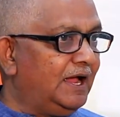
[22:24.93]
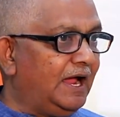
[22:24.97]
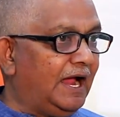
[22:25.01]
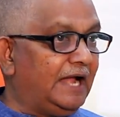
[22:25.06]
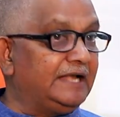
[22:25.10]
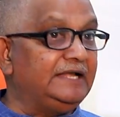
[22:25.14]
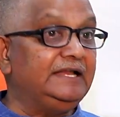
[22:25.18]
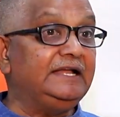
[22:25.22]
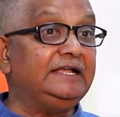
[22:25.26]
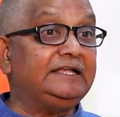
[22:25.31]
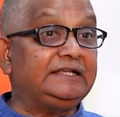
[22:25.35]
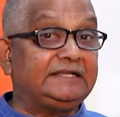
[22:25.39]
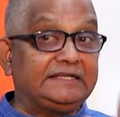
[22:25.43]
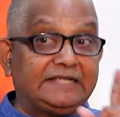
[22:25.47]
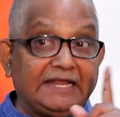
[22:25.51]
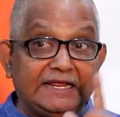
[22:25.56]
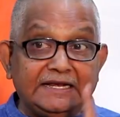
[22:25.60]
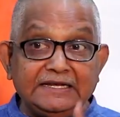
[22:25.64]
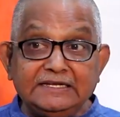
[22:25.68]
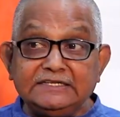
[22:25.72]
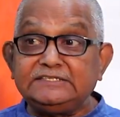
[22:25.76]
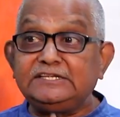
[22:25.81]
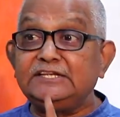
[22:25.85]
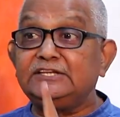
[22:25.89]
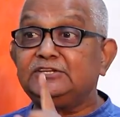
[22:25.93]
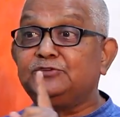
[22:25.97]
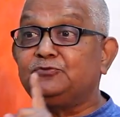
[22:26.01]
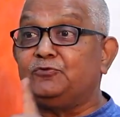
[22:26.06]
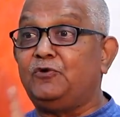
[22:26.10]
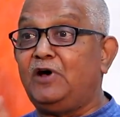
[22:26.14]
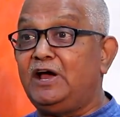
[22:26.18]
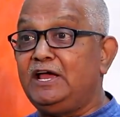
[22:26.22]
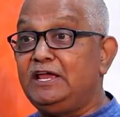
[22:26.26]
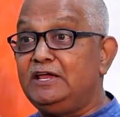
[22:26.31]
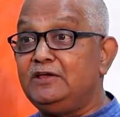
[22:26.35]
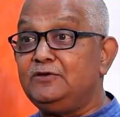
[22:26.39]
and he tells his
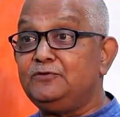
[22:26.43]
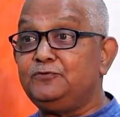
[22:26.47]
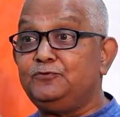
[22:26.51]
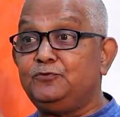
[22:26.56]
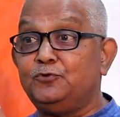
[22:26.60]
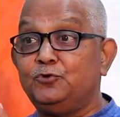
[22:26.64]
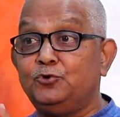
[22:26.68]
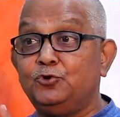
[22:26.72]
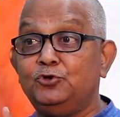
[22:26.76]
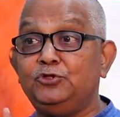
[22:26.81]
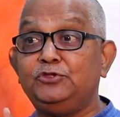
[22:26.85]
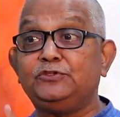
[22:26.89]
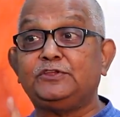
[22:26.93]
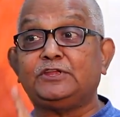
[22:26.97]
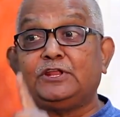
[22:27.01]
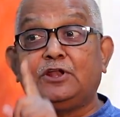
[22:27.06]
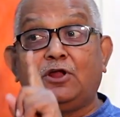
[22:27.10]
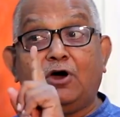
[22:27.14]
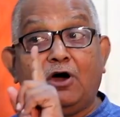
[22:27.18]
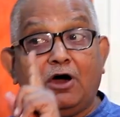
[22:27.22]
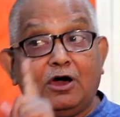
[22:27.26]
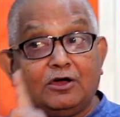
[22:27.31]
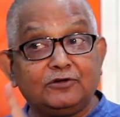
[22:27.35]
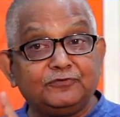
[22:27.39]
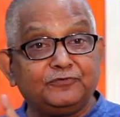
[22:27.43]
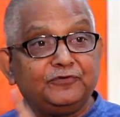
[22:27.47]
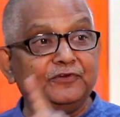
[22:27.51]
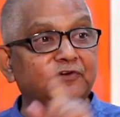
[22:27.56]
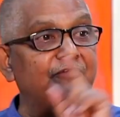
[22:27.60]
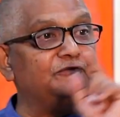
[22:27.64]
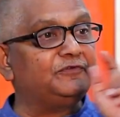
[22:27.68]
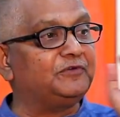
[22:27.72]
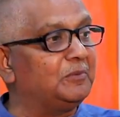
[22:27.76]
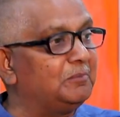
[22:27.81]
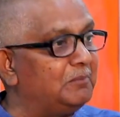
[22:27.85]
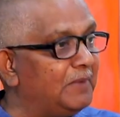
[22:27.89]
wife, who is an
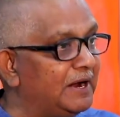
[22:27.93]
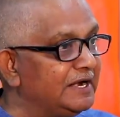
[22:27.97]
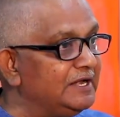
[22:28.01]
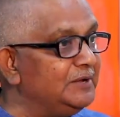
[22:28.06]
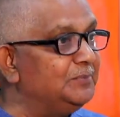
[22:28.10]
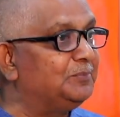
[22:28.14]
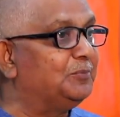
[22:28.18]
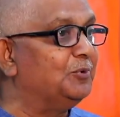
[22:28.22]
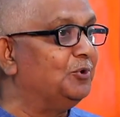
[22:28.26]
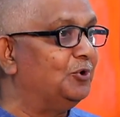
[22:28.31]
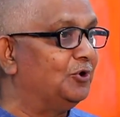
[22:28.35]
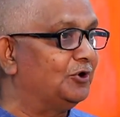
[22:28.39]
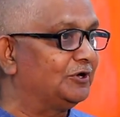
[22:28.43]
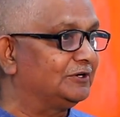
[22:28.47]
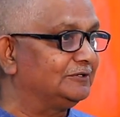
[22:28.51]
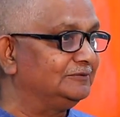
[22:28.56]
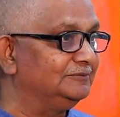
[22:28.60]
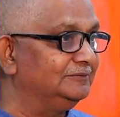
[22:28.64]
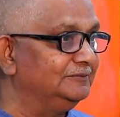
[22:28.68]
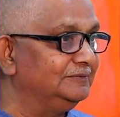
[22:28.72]
orphan from Manipur,